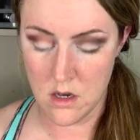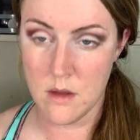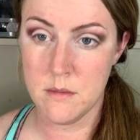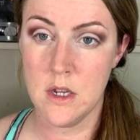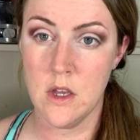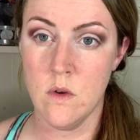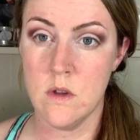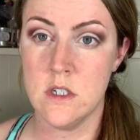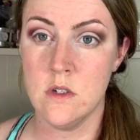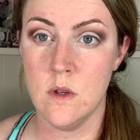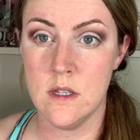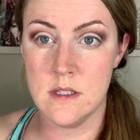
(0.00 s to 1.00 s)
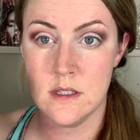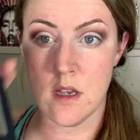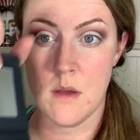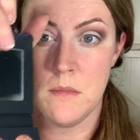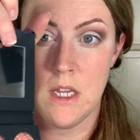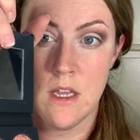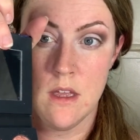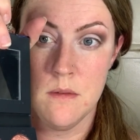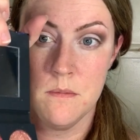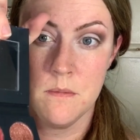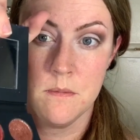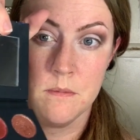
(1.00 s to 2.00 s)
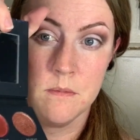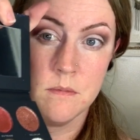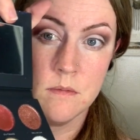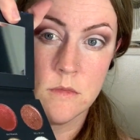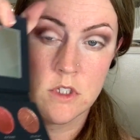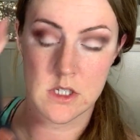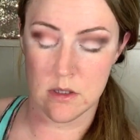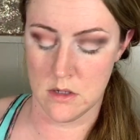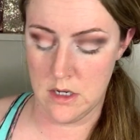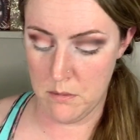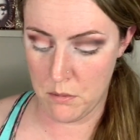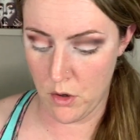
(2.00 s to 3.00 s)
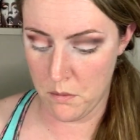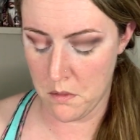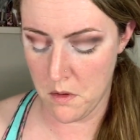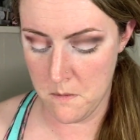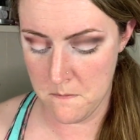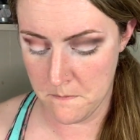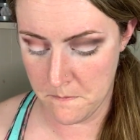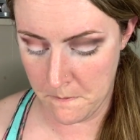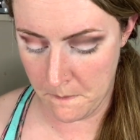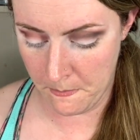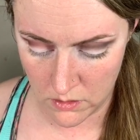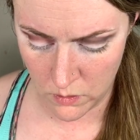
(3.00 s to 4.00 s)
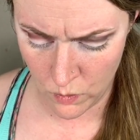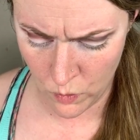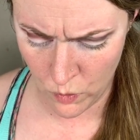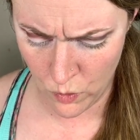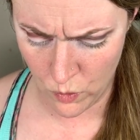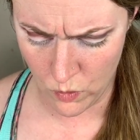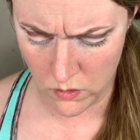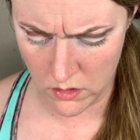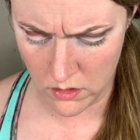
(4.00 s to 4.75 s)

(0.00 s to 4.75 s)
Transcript: I'm gonna go into Insomnia. This is deep purple. Ooh.